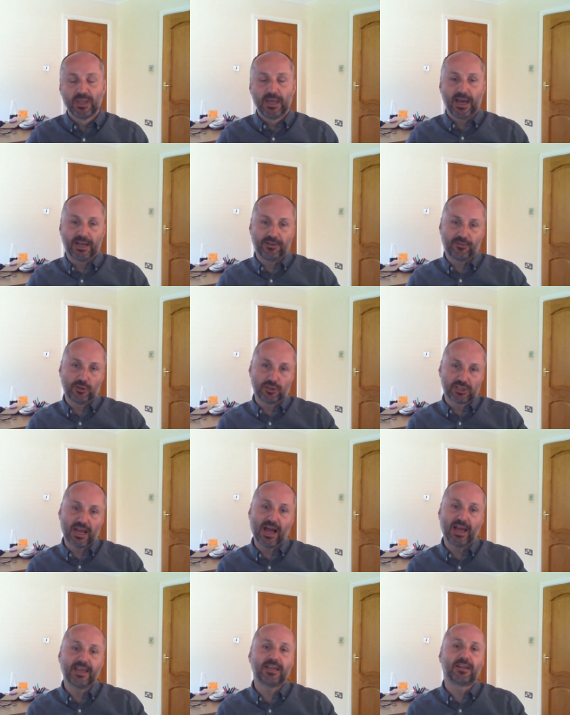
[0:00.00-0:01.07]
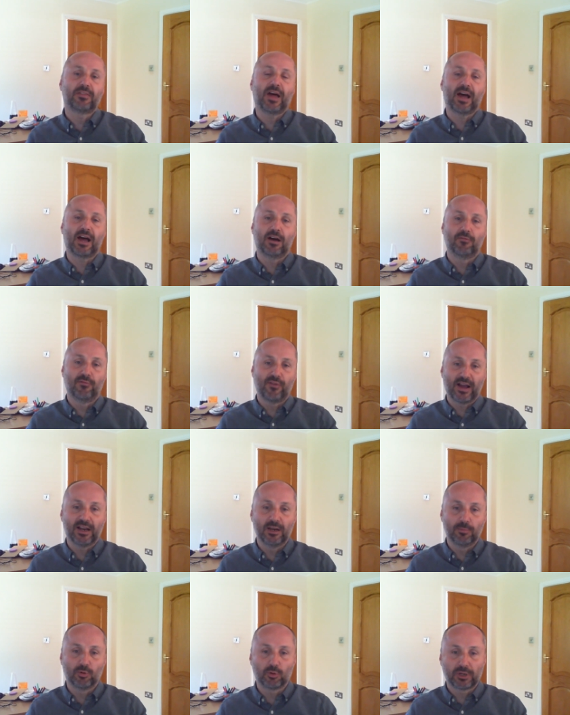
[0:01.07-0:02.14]
And if you take that
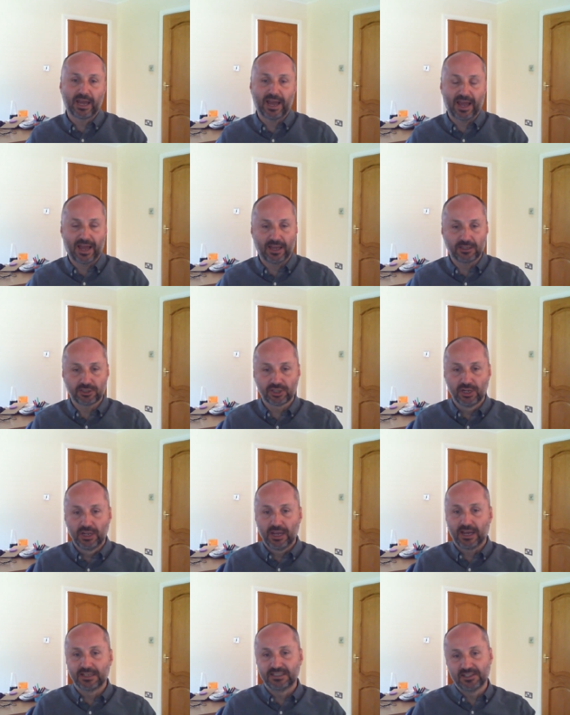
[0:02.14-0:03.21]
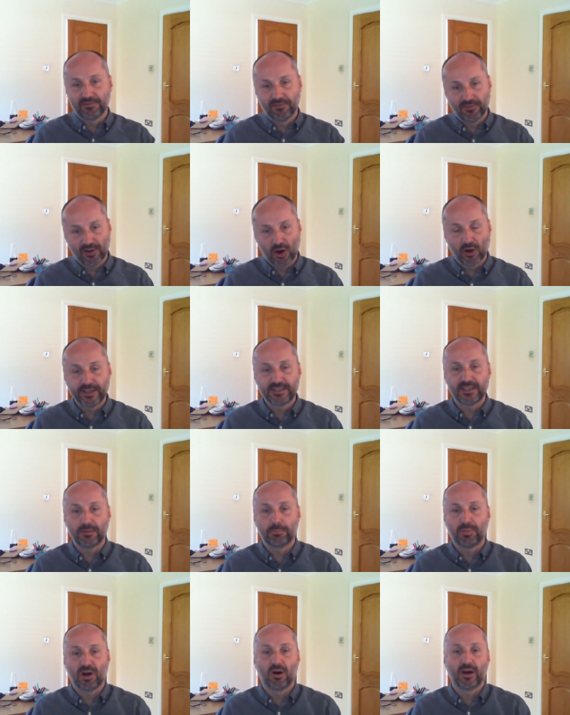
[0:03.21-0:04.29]
available cash and divide it
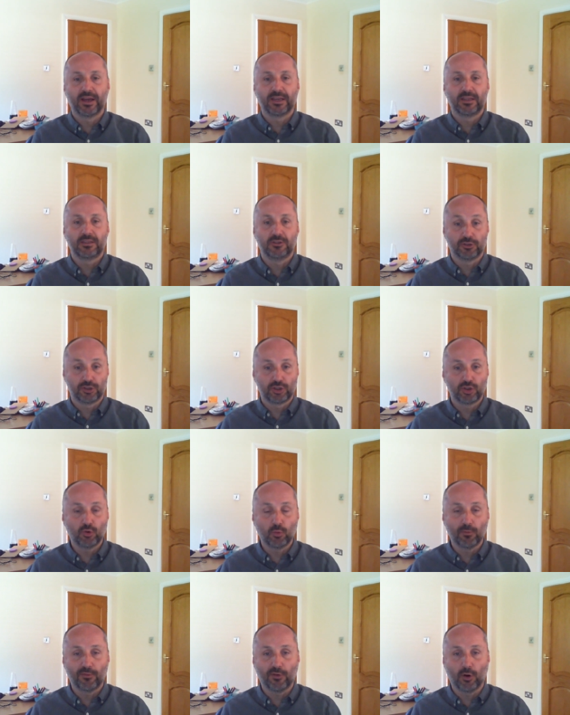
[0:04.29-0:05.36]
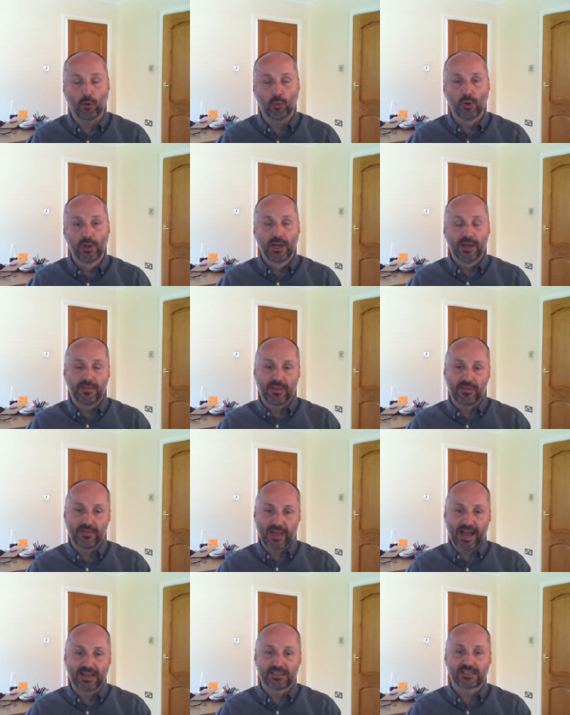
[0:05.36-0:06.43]
by your shortfall, then
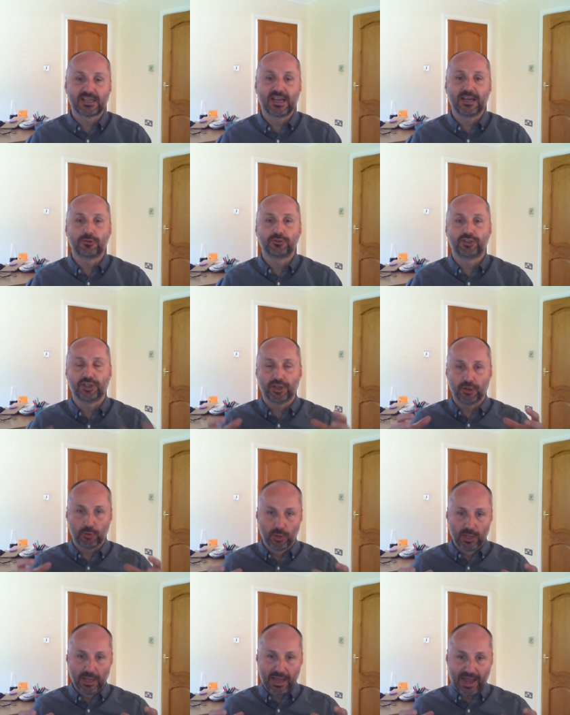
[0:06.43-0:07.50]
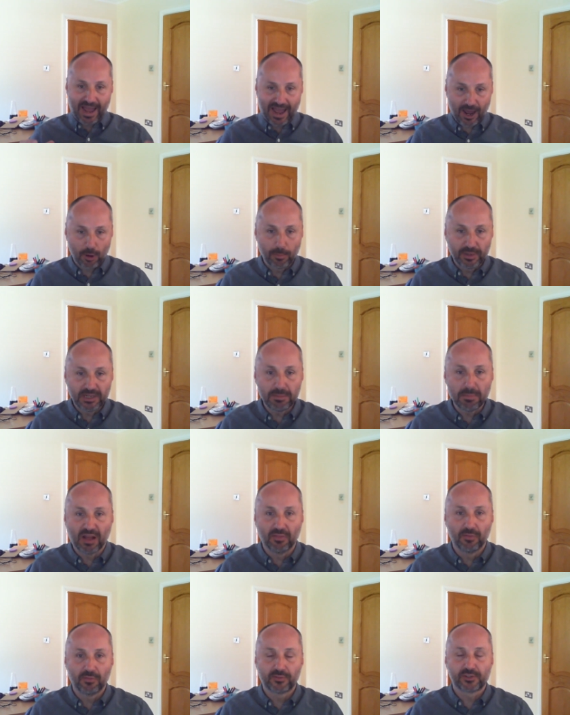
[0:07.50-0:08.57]
that tells you how many
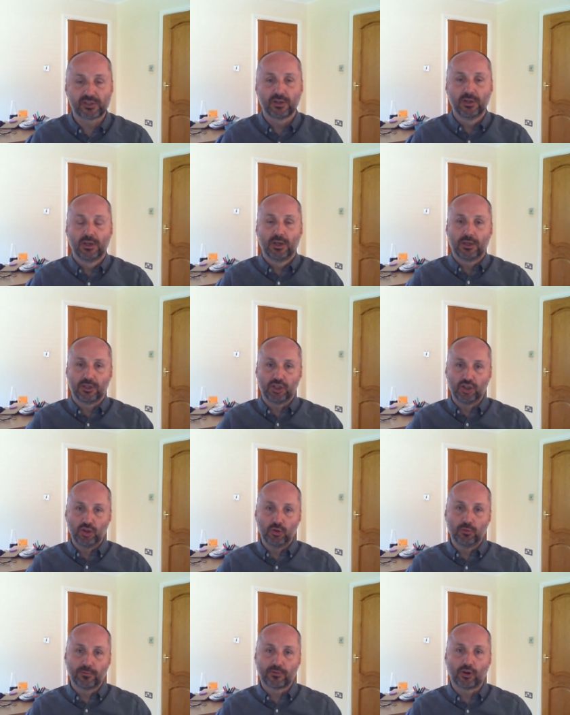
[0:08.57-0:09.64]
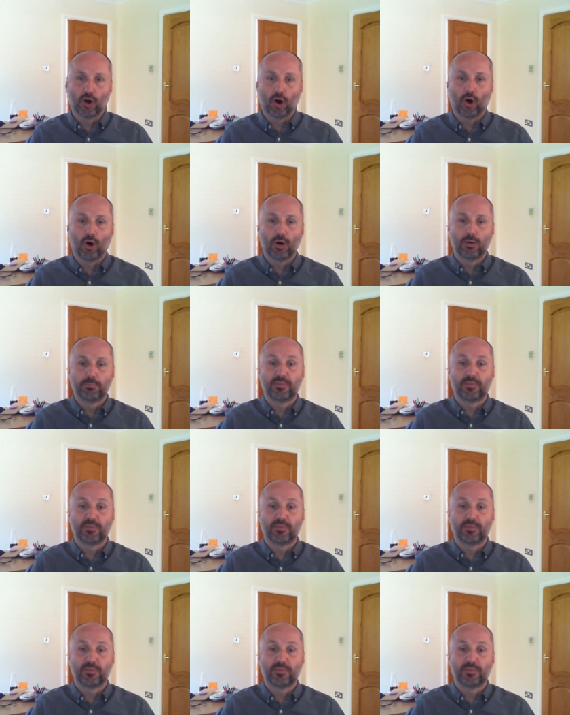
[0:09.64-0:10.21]
months you've got